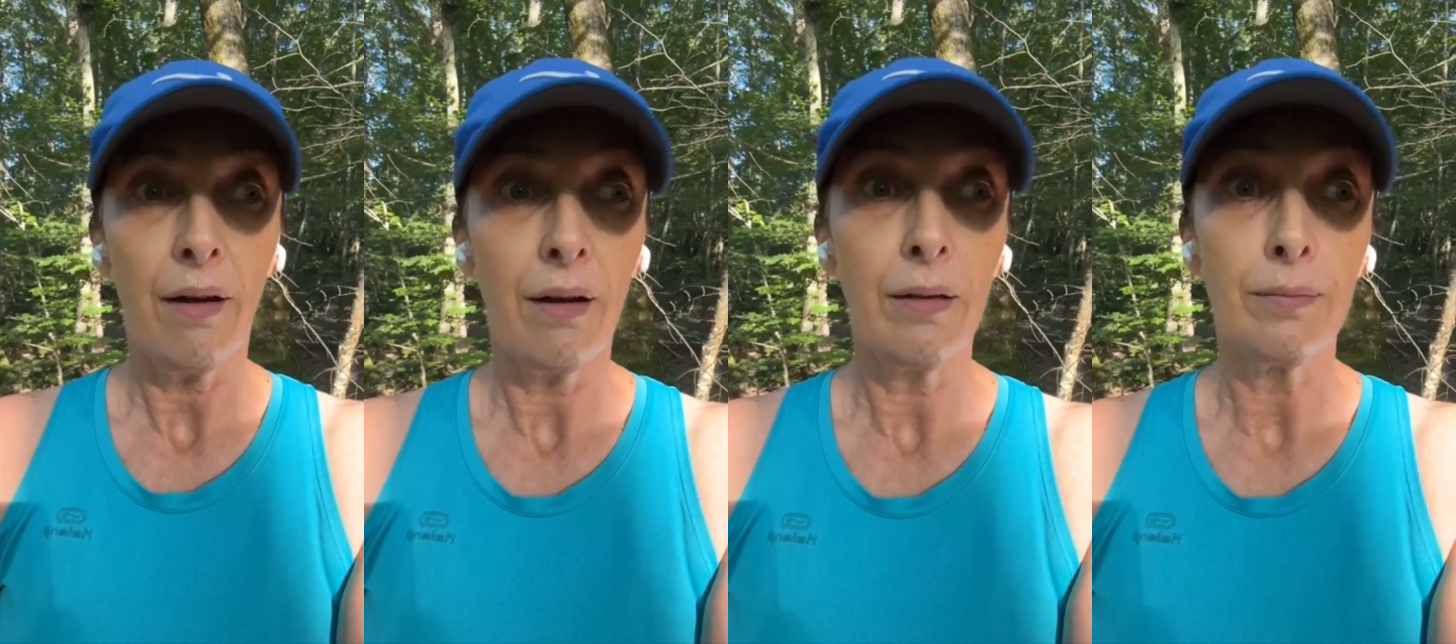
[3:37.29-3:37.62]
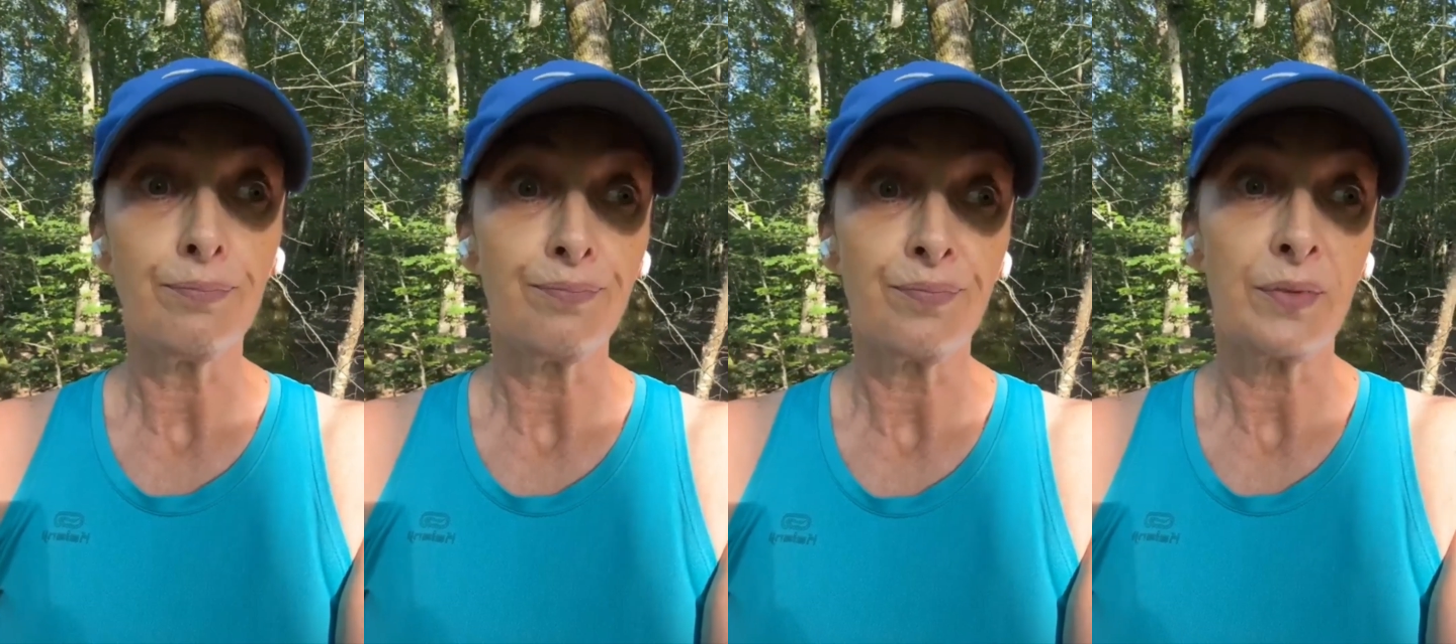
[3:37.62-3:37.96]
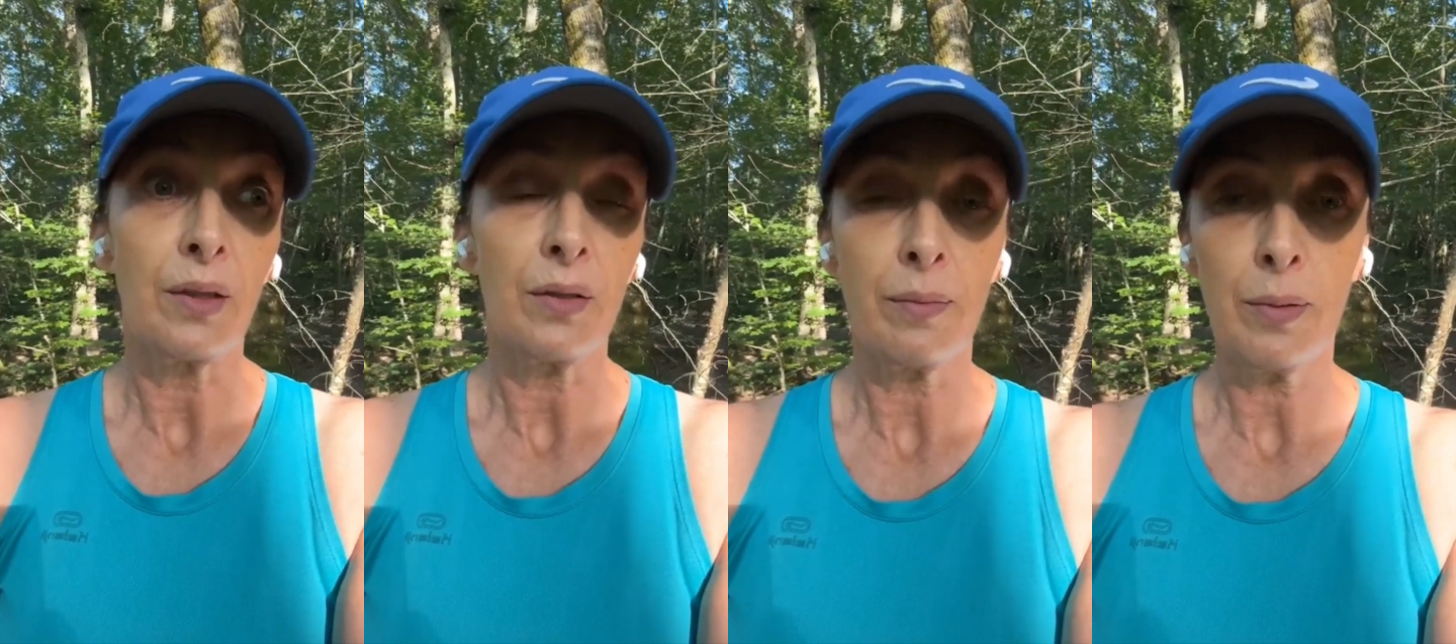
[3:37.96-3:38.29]
Um,
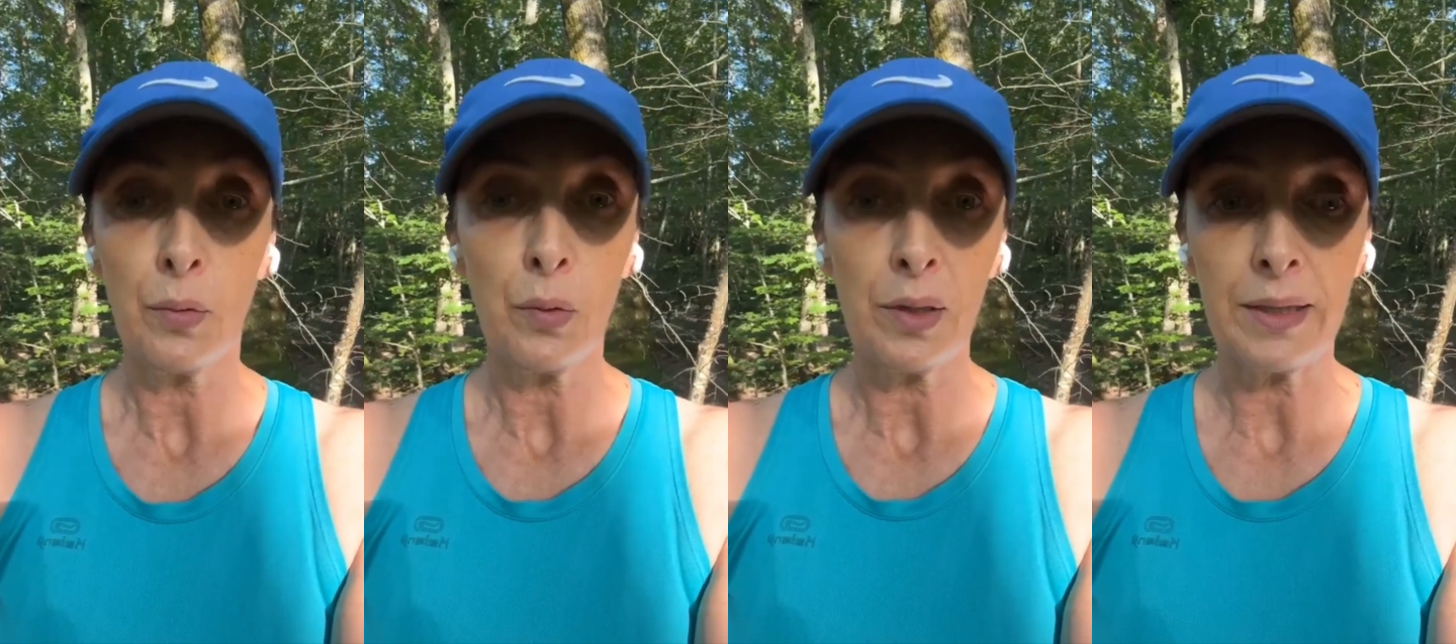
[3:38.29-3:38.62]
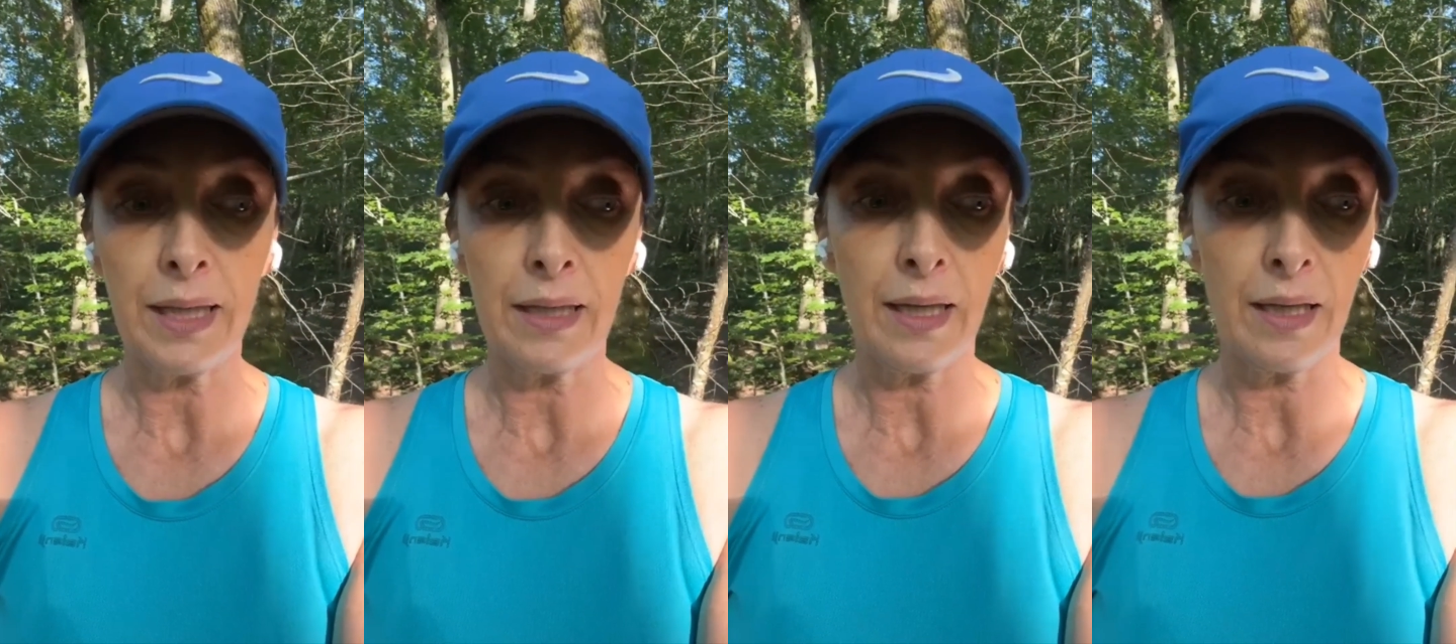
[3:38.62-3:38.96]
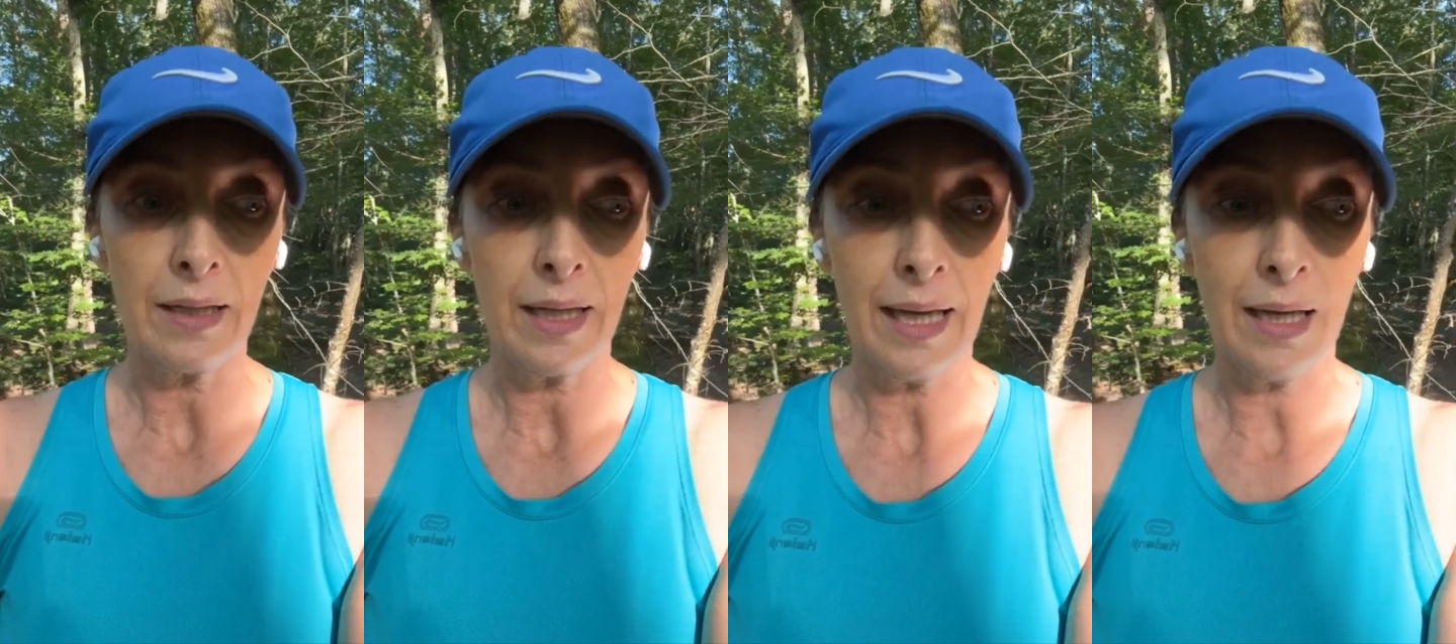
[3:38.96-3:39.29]
you know, some people will say
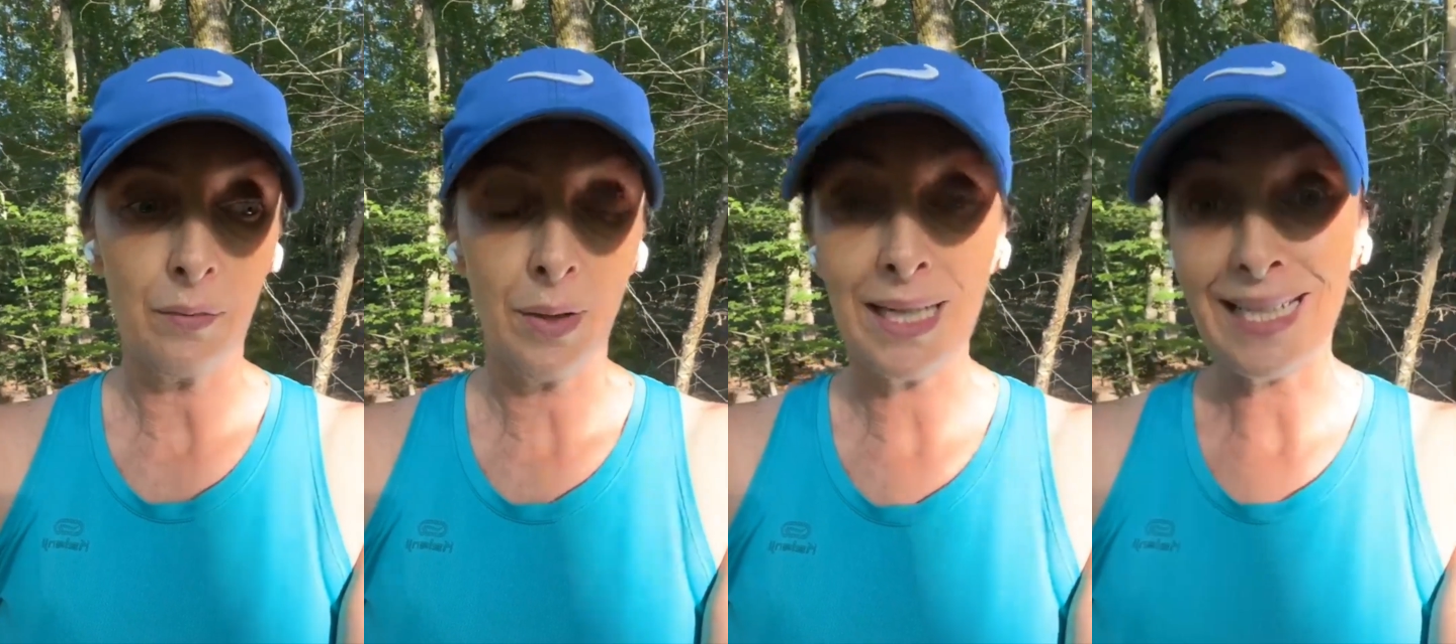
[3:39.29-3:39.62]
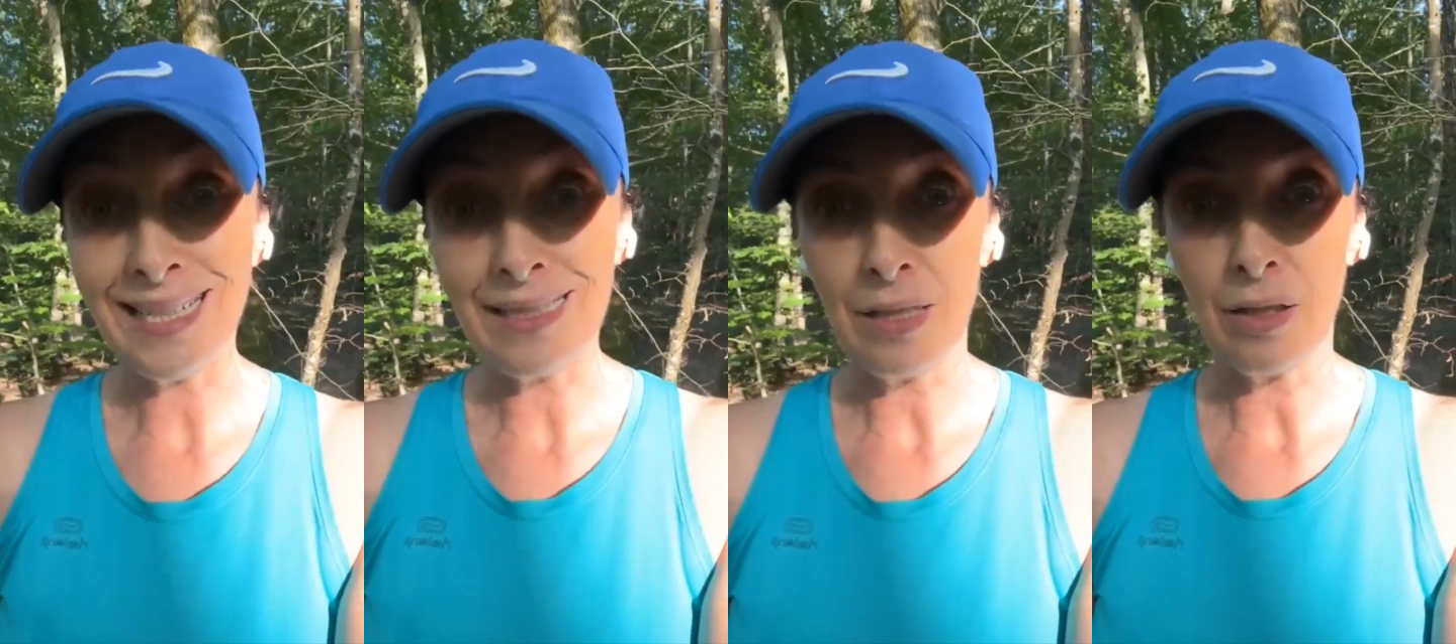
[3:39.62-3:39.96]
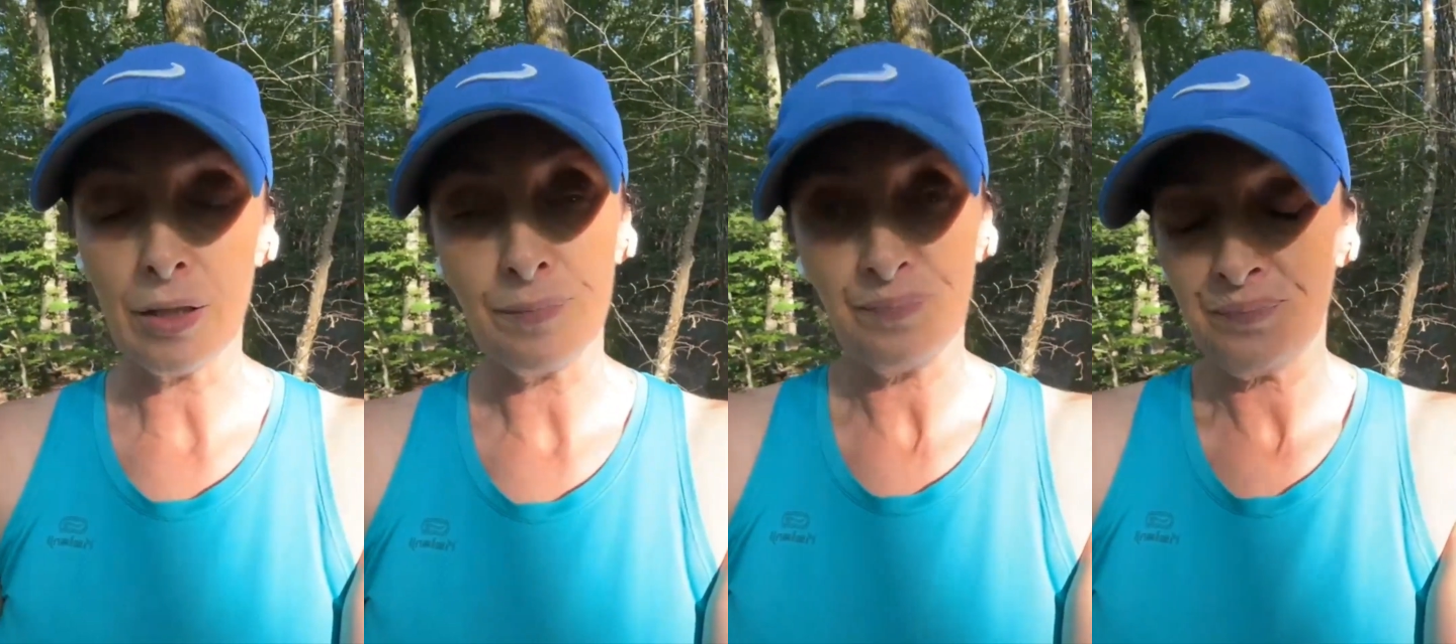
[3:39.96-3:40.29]
they, they gain weight
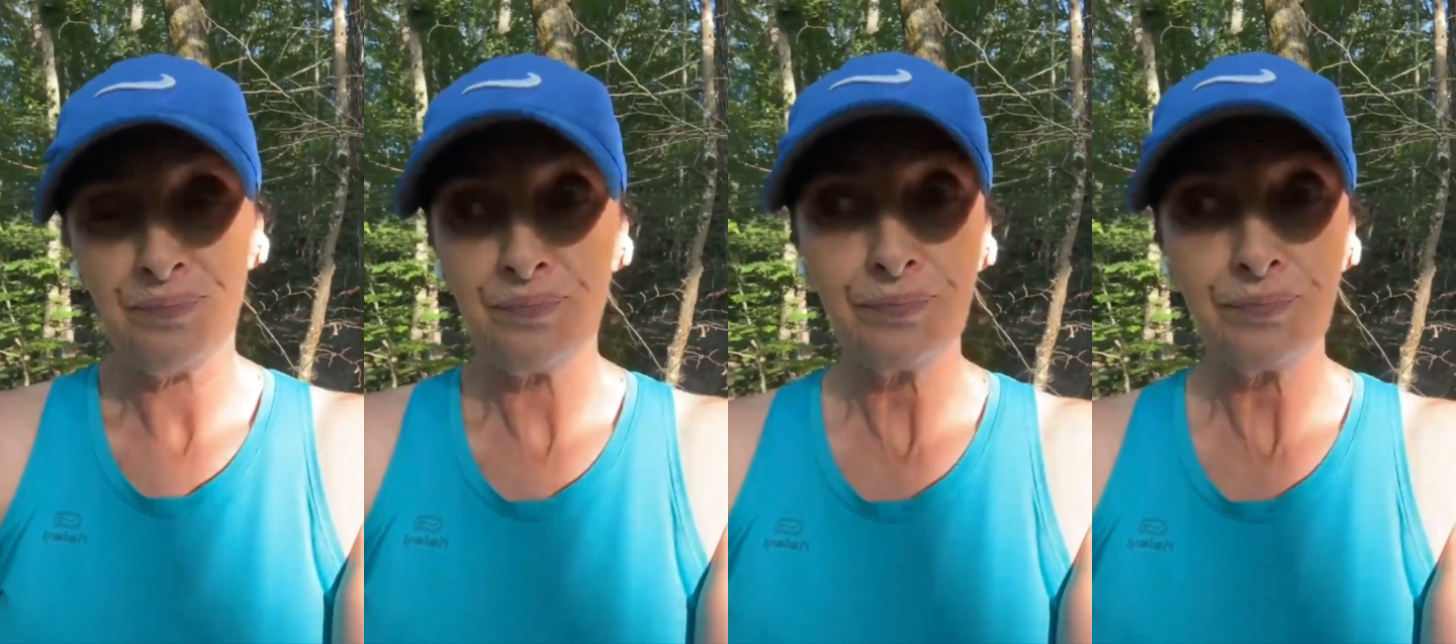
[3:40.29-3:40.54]
easier.